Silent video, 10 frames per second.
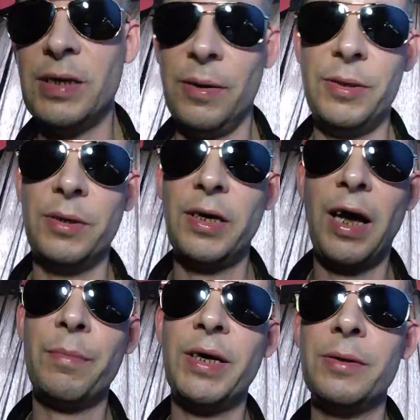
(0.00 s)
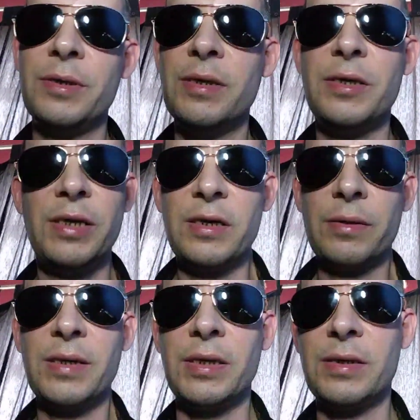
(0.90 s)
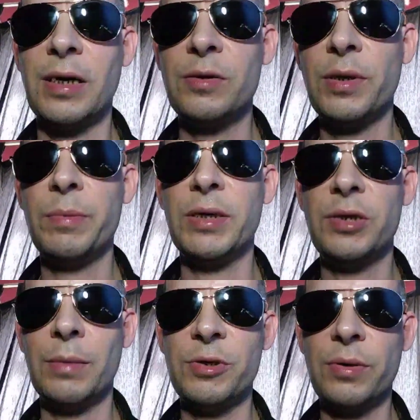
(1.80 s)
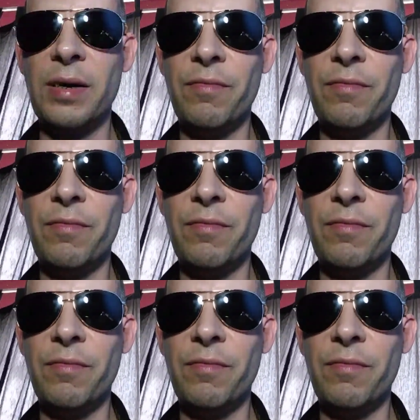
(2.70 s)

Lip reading: There are good cameos in this year. So as I say, 21 Jump Street,